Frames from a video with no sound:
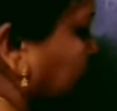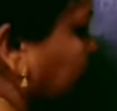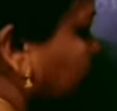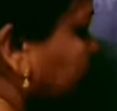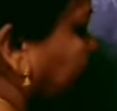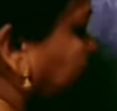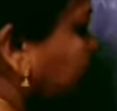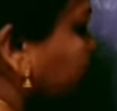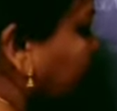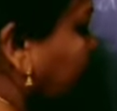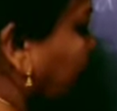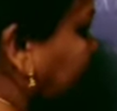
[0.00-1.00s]
Now can
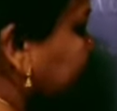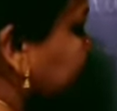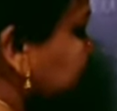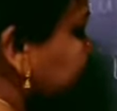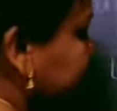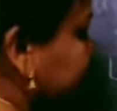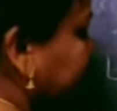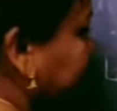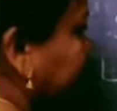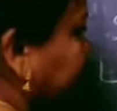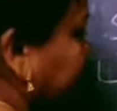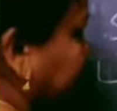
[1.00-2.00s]
you relate this with
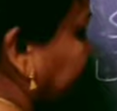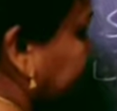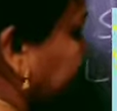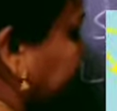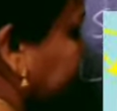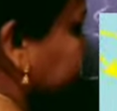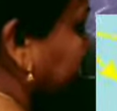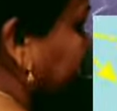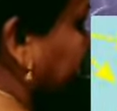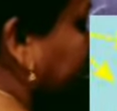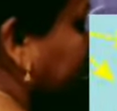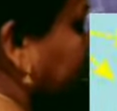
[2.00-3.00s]
the radiation
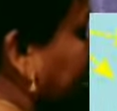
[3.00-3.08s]
and